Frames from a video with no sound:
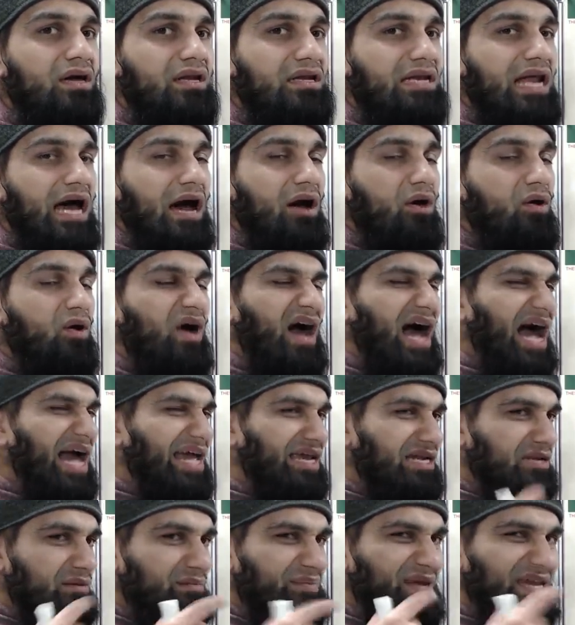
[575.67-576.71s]
Now I
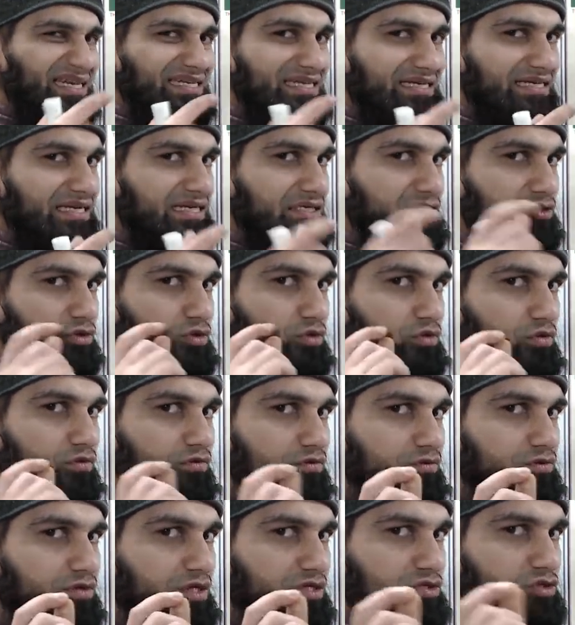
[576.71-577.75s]
repeated it
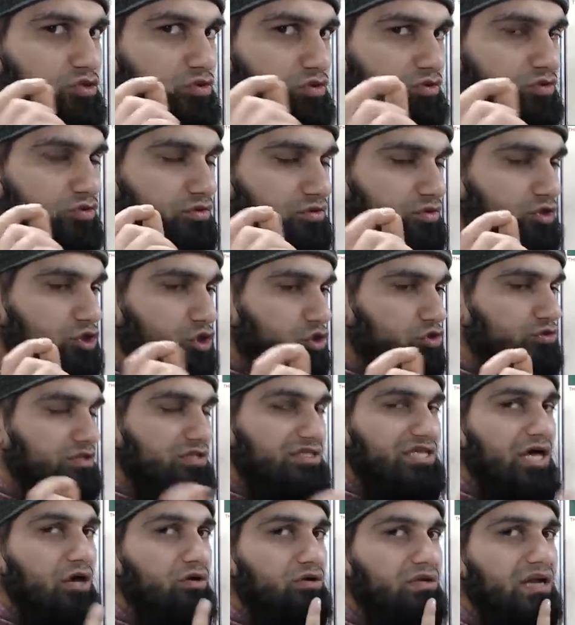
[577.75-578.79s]
just to show the
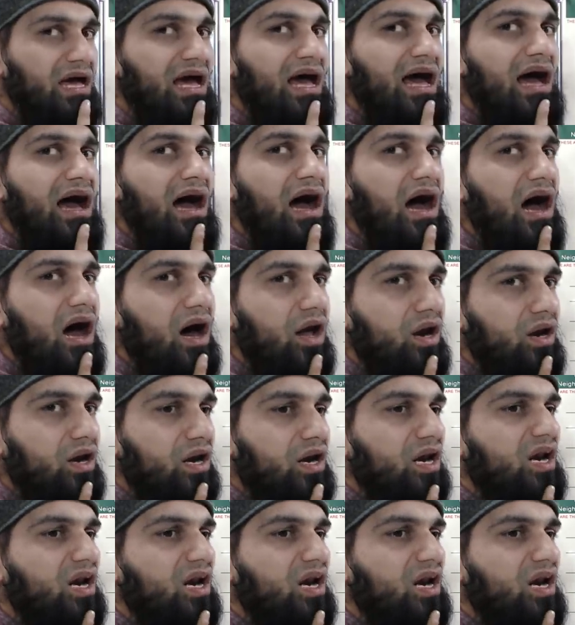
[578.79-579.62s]
sound. Ar.